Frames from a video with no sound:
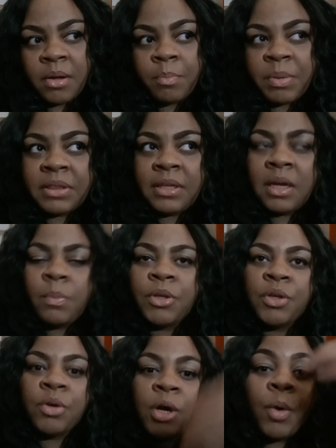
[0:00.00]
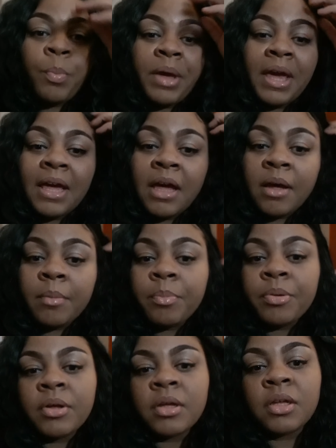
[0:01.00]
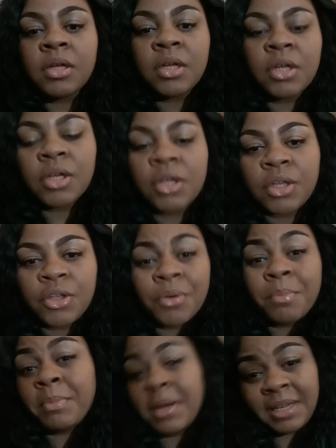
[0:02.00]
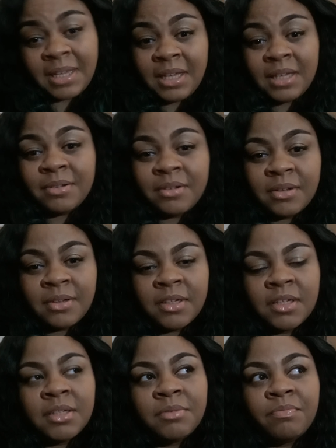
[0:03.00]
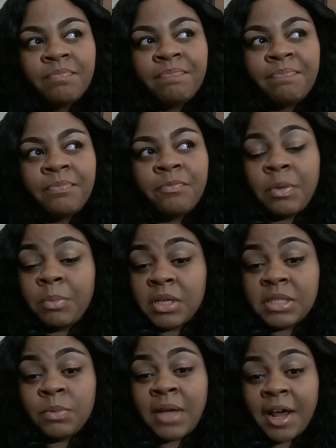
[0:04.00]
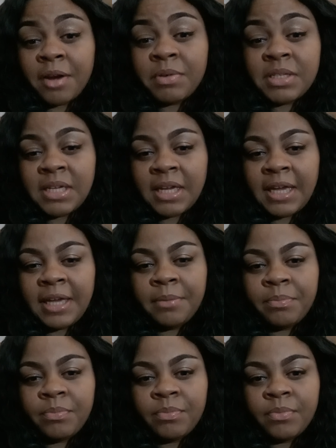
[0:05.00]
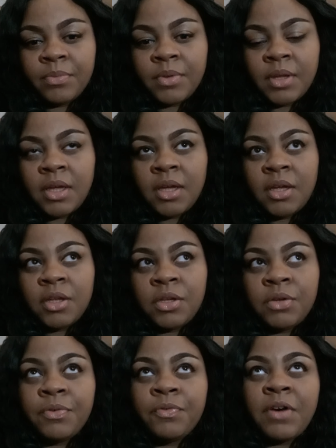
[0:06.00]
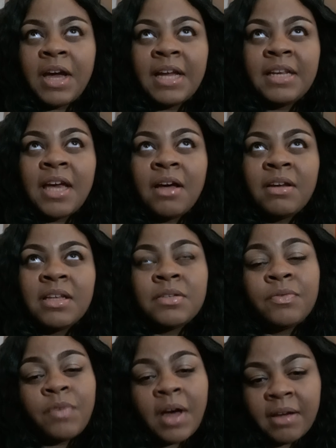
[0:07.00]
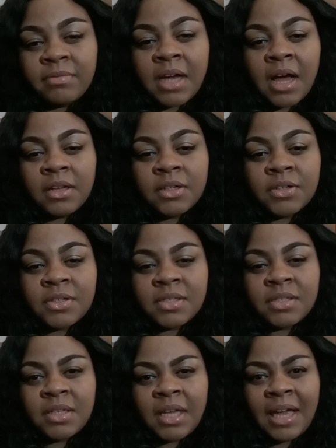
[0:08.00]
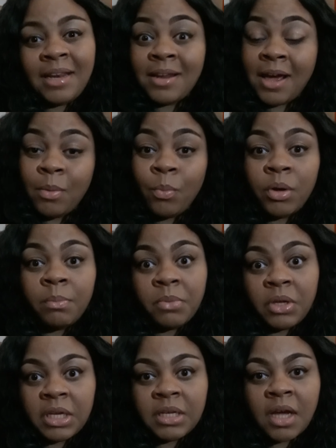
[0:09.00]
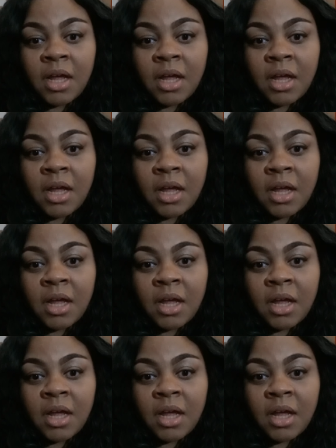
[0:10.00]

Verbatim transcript: but then when you go pick up your money from your lottery ticket, you find out it's $5 and not $1 million.